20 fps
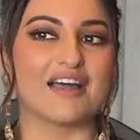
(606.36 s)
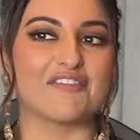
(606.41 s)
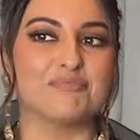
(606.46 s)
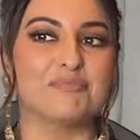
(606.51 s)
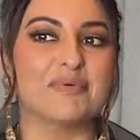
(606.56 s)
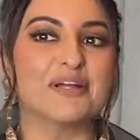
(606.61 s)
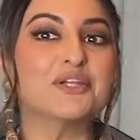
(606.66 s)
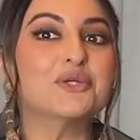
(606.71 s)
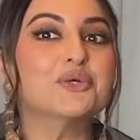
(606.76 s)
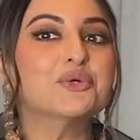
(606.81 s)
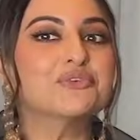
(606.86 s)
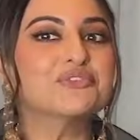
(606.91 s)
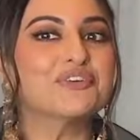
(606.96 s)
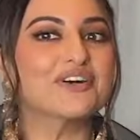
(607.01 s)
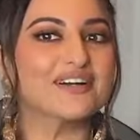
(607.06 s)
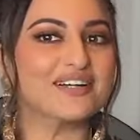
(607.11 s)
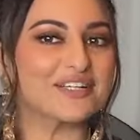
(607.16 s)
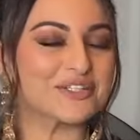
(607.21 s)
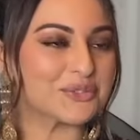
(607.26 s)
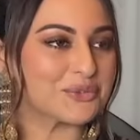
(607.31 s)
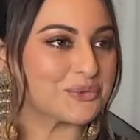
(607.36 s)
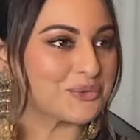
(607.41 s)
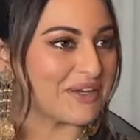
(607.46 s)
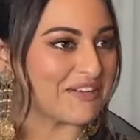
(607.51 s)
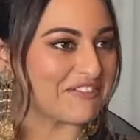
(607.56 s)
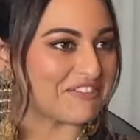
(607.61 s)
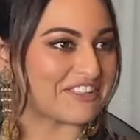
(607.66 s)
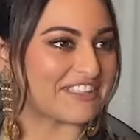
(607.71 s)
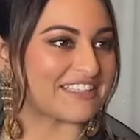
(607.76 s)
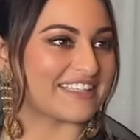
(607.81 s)
I've maneuvered through
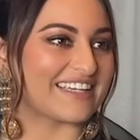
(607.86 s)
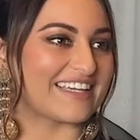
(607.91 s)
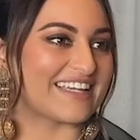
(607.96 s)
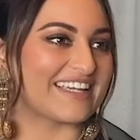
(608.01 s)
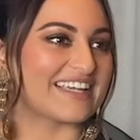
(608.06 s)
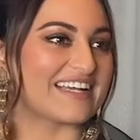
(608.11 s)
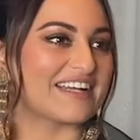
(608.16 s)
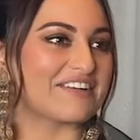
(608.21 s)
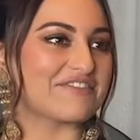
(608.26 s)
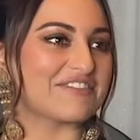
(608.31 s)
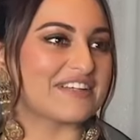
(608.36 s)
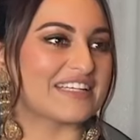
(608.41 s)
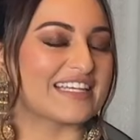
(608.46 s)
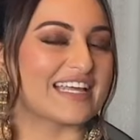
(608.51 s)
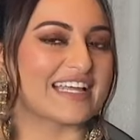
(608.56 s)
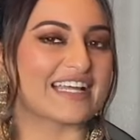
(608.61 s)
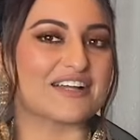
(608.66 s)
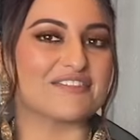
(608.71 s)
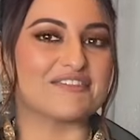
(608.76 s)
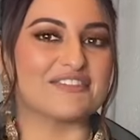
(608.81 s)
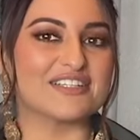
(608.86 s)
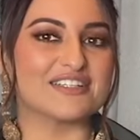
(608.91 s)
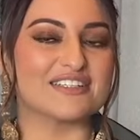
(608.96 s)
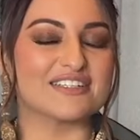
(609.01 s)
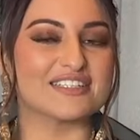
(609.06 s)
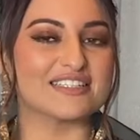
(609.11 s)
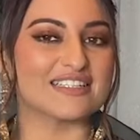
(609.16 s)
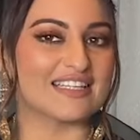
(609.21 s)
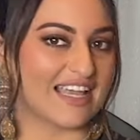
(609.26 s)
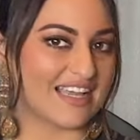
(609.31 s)
everything. I feel like I've
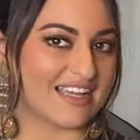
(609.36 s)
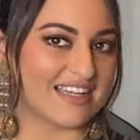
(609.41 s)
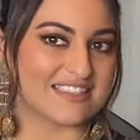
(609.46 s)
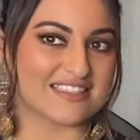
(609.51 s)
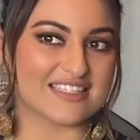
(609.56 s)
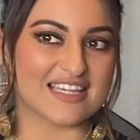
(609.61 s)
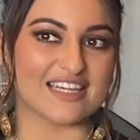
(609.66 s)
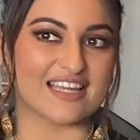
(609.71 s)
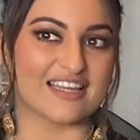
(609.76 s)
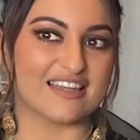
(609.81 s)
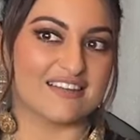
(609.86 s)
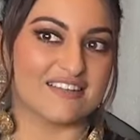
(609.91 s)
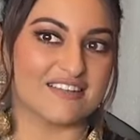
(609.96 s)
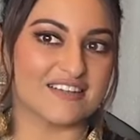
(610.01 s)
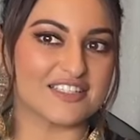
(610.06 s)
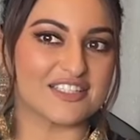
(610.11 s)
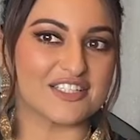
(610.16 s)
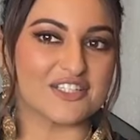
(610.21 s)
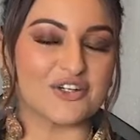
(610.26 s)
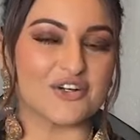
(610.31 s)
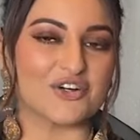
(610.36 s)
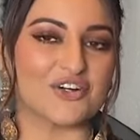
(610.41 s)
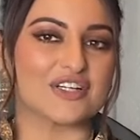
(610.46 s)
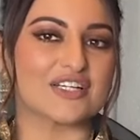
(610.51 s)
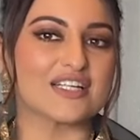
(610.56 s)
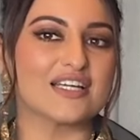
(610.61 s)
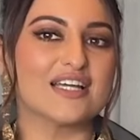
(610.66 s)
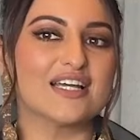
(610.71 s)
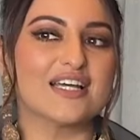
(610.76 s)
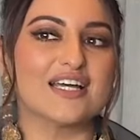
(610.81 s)
learned, like I said, I learned a lot.
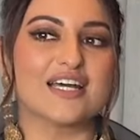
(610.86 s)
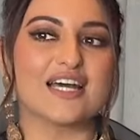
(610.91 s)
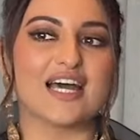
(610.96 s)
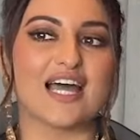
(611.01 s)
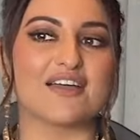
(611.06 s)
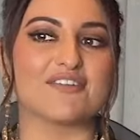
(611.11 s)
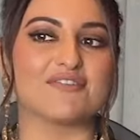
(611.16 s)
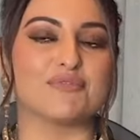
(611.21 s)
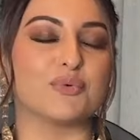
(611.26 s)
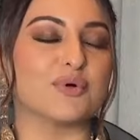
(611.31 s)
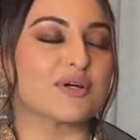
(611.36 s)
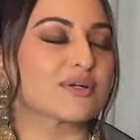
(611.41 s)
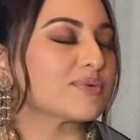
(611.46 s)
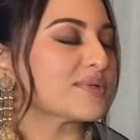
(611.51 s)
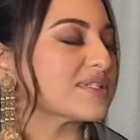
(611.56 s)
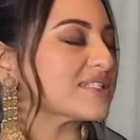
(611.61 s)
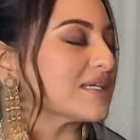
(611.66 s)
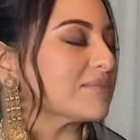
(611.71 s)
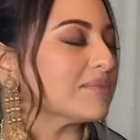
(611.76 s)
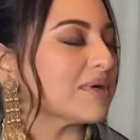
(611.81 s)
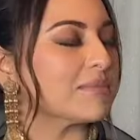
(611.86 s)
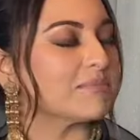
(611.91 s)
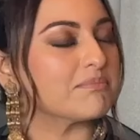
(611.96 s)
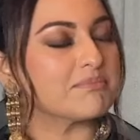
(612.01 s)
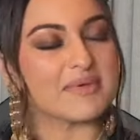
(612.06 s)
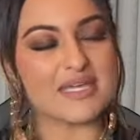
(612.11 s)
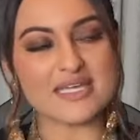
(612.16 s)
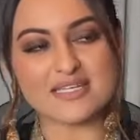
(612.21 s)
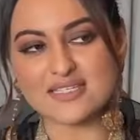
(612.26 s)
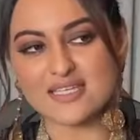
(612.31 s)
I've worked with some
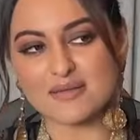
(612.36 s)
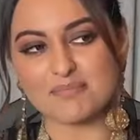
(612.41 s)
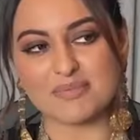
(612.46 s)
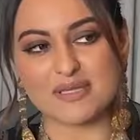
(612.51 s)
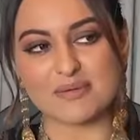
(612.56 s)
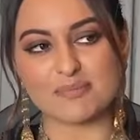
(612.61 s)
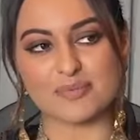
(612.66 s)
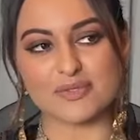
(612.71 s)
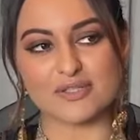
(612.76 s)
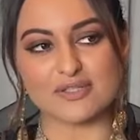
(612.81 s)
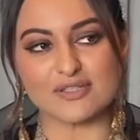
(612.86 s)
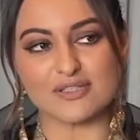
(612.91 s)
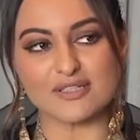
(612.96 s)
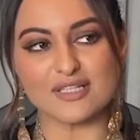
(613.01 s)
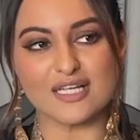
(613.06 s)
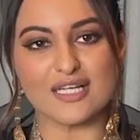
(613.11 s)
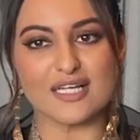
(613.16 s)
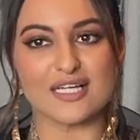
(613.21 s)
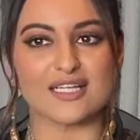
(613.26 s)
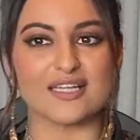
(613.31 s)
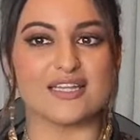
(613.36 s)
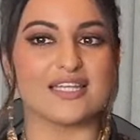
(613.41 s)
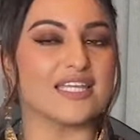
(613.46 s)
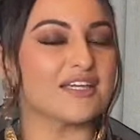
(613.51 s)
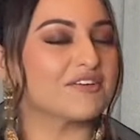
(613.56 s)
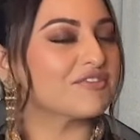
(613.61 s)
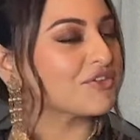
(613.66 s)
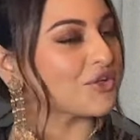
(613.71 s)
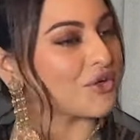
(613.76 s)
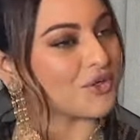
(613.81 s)
amazing people. Mm.
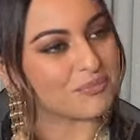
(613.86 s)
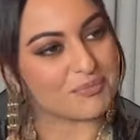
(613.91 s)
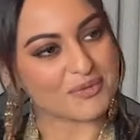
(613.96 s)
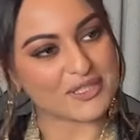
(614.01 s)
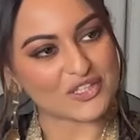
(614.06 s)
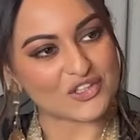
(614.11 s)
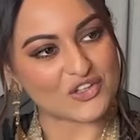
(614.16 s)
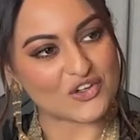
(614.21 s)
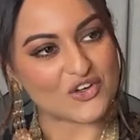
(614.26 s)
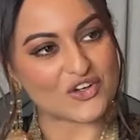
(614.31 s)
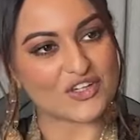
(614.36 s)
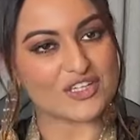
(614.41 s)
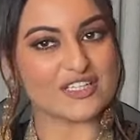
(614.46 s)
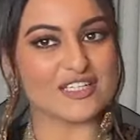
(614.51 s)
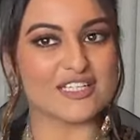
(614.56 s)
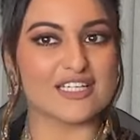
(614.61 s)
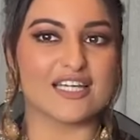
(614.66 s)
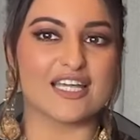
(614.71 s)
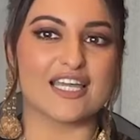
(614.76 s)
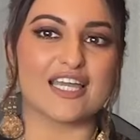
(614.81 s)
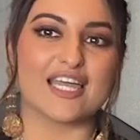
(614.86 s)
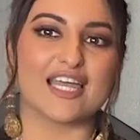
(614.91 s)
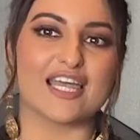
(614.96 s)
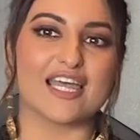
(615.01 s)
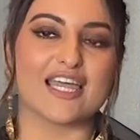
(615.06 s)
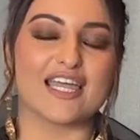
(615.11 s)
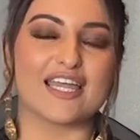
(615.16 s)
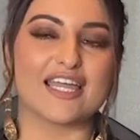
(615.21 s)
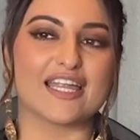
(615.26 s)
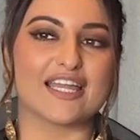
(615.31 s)
They've taught me a lot.
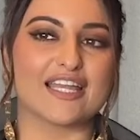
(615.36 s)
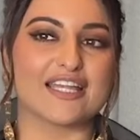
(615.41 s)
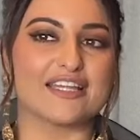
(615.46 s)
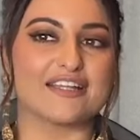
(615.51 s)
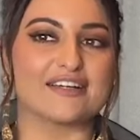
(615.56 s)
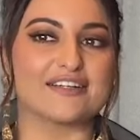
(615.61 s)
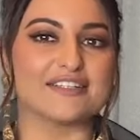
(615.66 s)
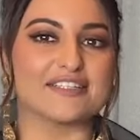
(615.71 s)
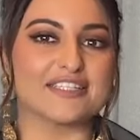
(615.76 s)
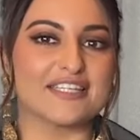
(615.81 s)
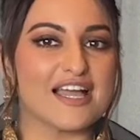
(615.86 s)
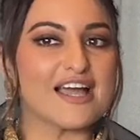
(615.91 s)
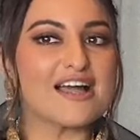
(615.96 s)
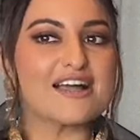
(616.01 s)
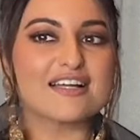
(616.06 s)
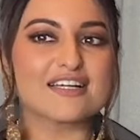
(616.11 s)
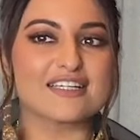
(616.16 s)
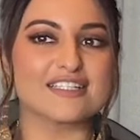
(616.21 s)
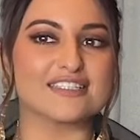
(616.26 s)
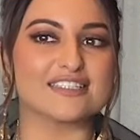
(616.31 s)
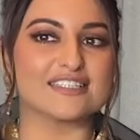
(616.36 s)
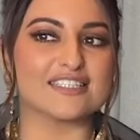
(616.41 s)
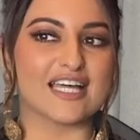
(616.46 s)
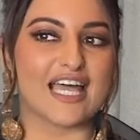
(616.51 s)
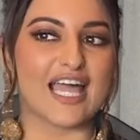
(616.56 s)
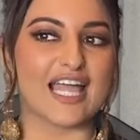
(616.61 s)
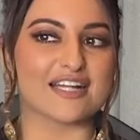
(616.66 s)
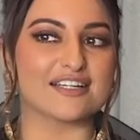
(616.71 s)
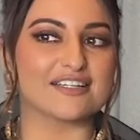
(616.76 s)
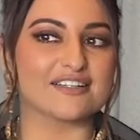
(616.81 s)
And uh, yeah,
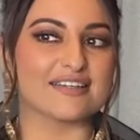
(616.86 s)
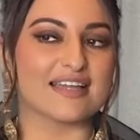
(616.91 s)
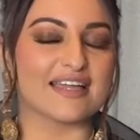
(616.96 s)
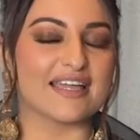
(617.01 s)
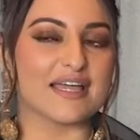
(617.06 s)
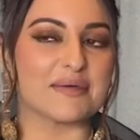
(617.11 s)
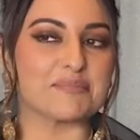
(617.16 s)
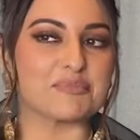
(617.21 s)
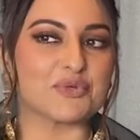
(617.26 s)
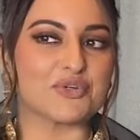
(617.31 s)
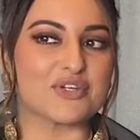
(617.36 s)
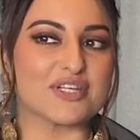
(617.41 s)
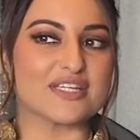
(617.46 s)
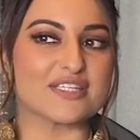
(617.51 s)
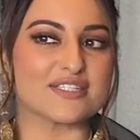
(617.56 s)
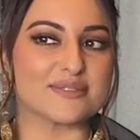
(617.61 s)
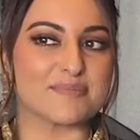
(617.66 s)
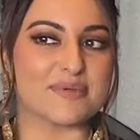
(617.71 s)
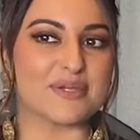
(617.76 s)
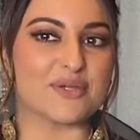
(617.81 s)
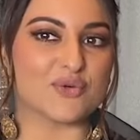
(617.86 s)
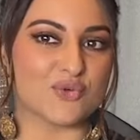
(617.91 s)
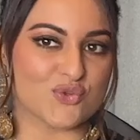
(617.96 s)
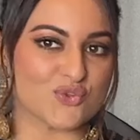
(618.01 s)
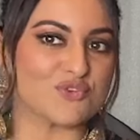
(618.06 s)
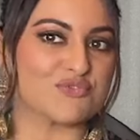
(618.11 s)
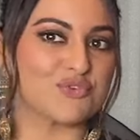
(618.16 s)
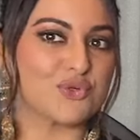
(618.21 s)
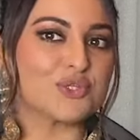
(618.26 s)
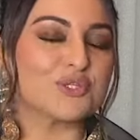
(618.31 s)
the actor I am today is
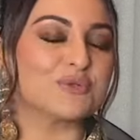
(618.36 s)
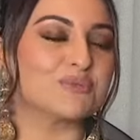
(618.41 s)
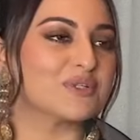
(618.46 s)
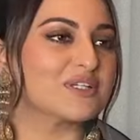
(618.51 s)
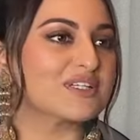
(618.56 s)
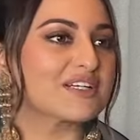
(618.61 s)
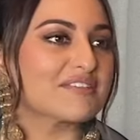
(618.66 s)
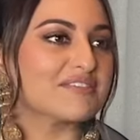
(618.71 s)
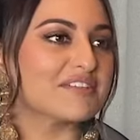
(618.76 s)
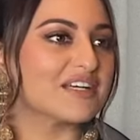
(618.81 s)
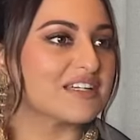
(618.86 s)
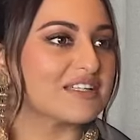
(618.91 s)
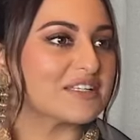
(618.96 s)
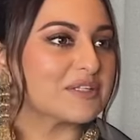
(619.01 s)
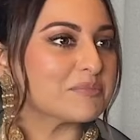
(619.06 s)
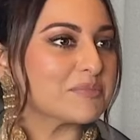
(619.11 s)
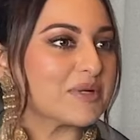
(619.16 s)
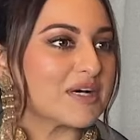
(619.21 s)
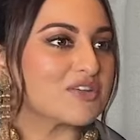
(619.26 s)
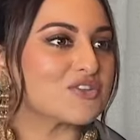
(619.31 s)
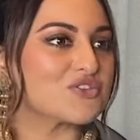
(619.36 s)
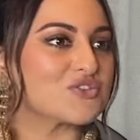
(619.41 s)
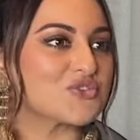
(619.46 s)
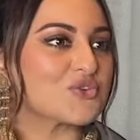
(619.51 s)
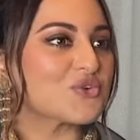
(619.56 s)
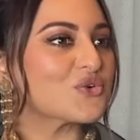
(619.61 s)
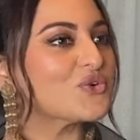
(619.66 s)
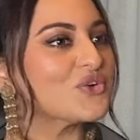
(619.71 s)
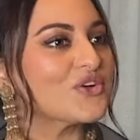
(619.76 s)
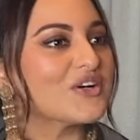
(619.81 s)
because of all the work I've done in the past.
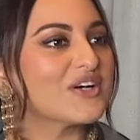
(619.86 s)
So.